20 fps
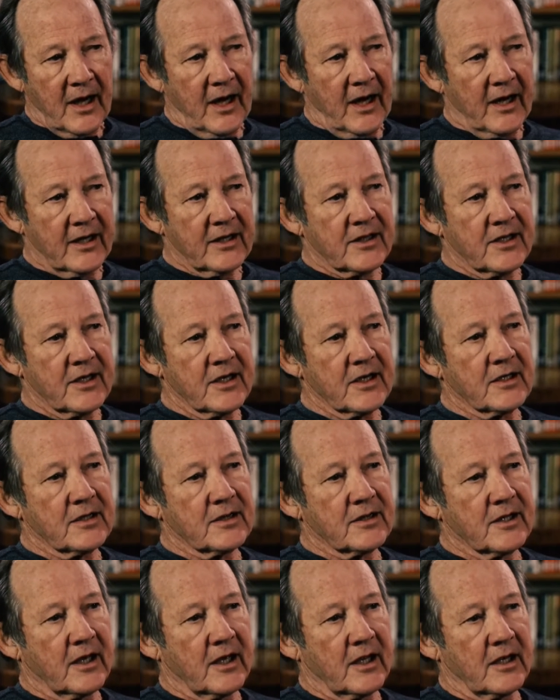I think
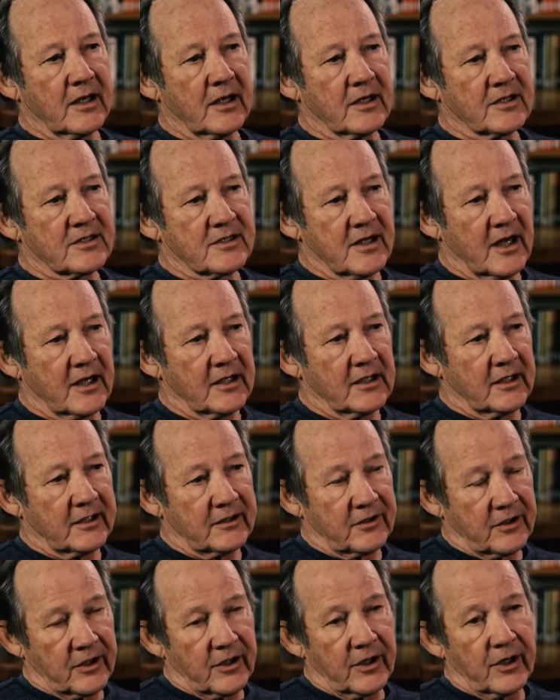that it's not
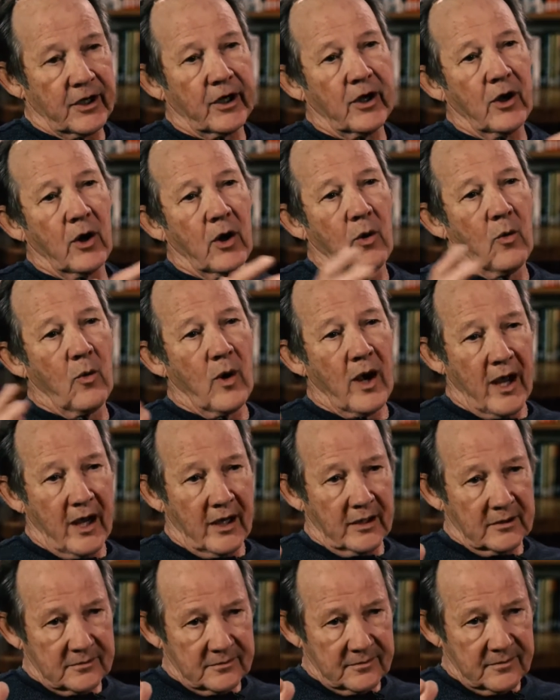like they're going to go
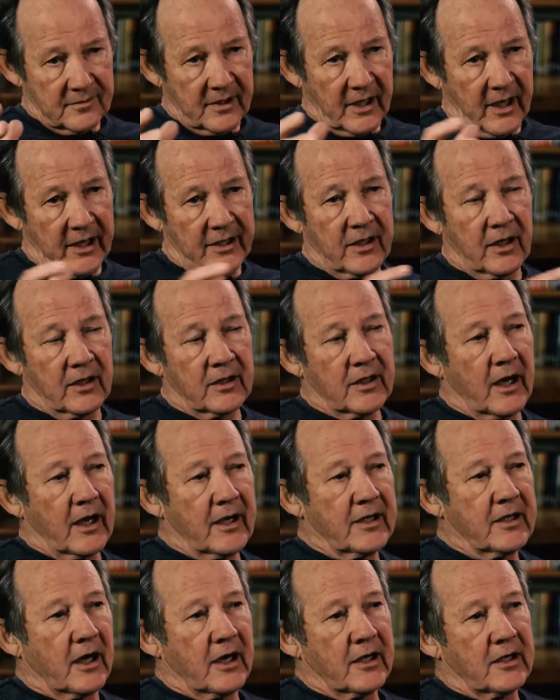away. I don't
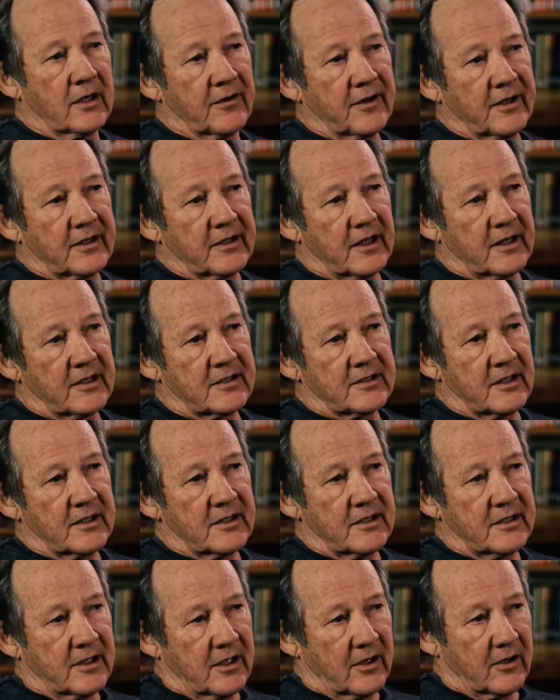think that
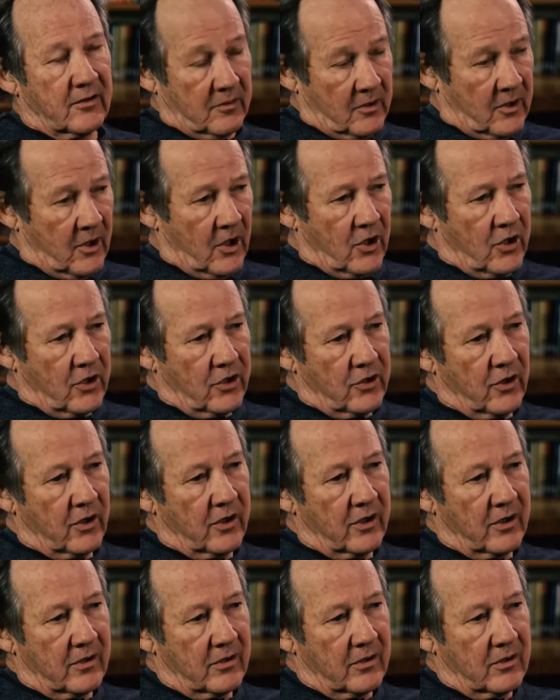
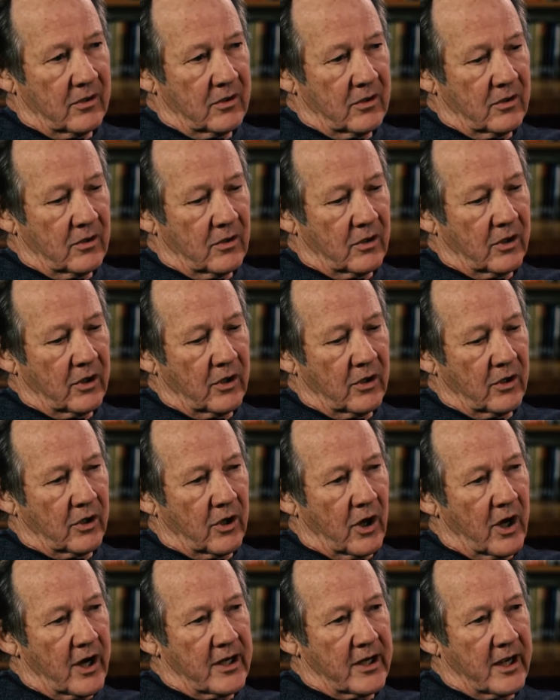you're
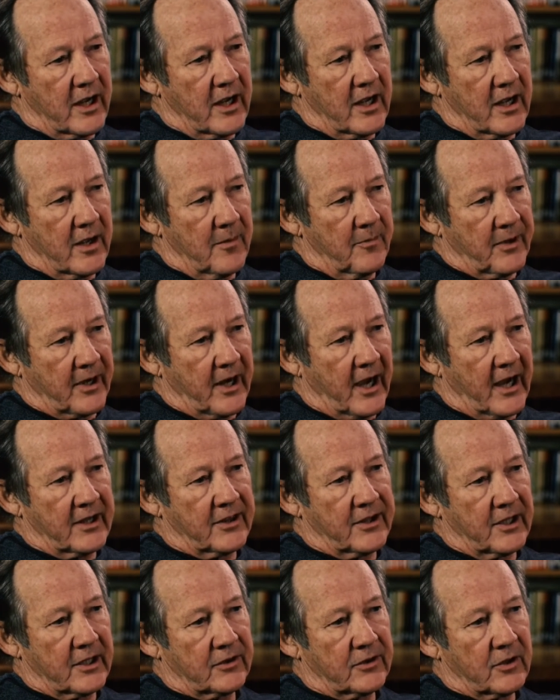going to. But I
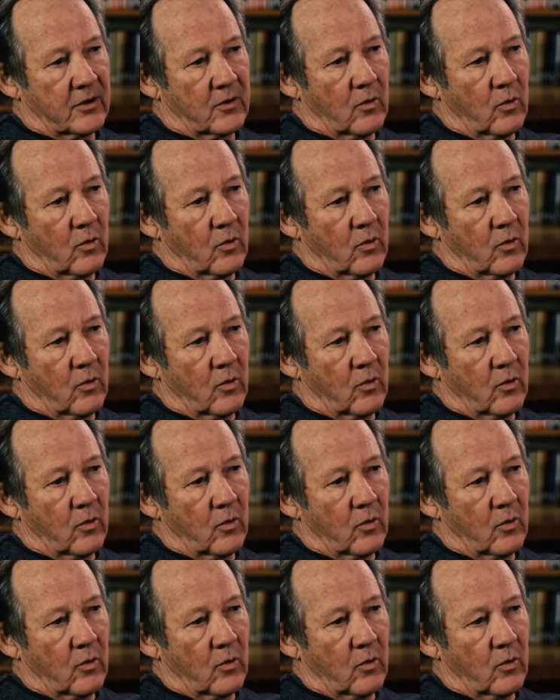think